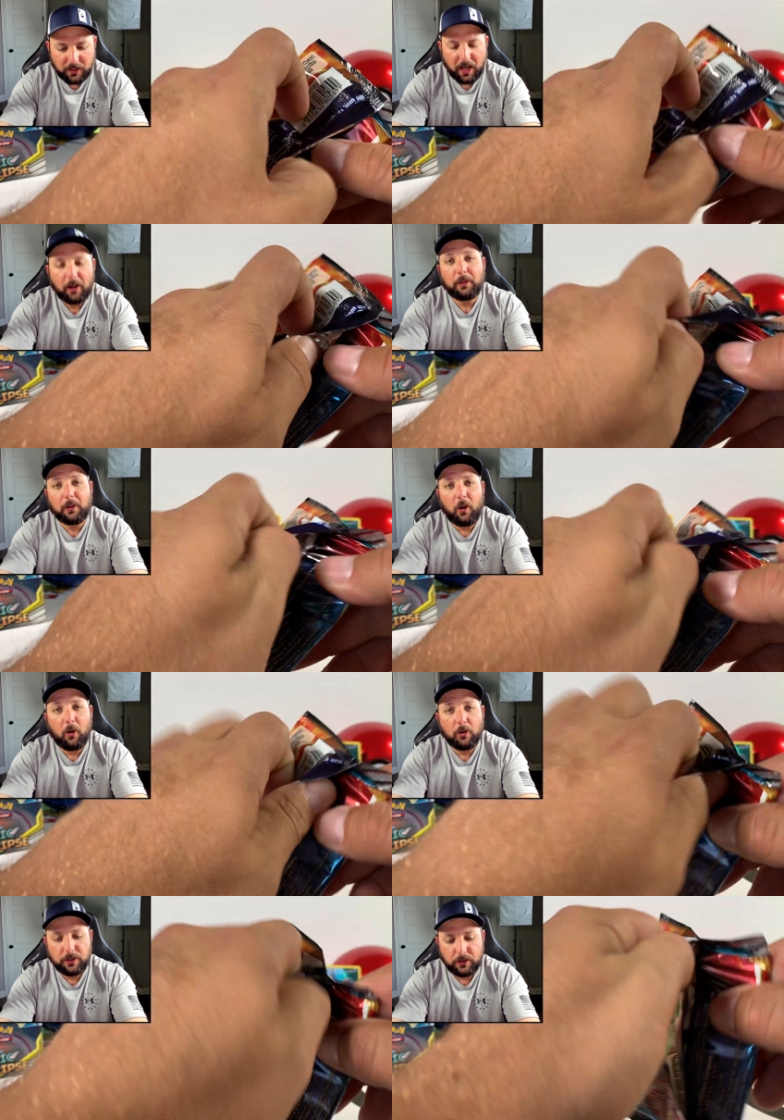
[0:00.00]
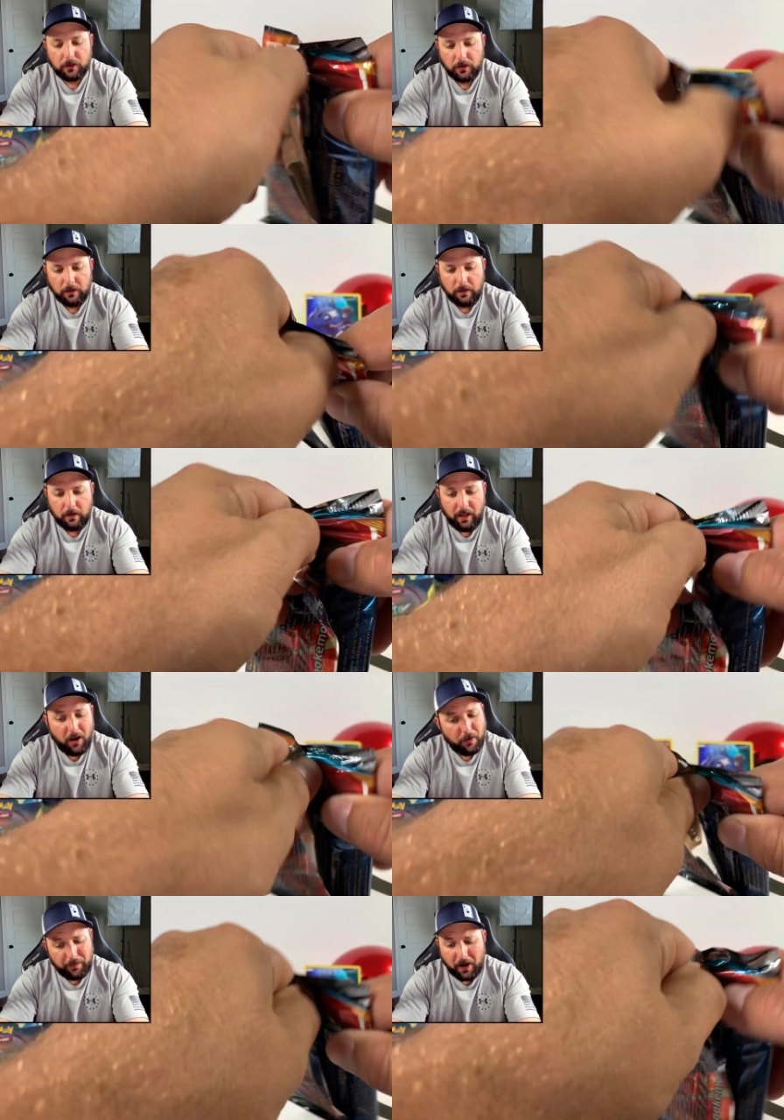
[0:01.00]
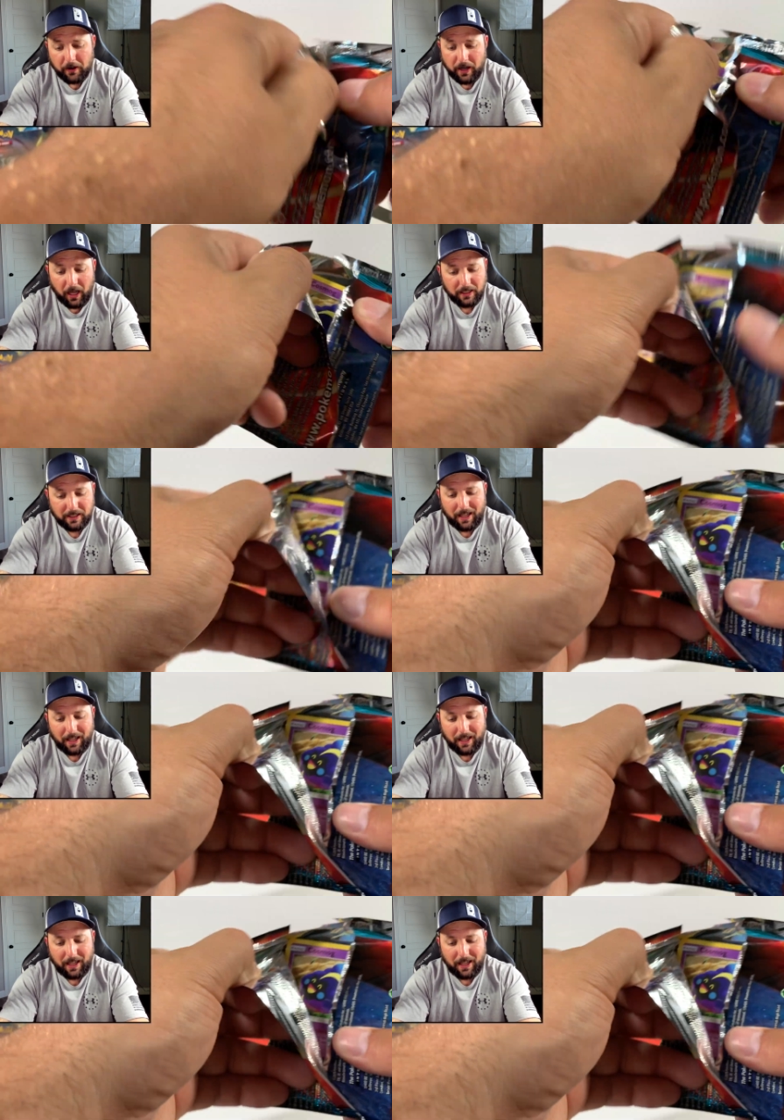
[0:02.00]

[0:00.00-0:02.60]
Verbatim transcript: character cards. They're very nice.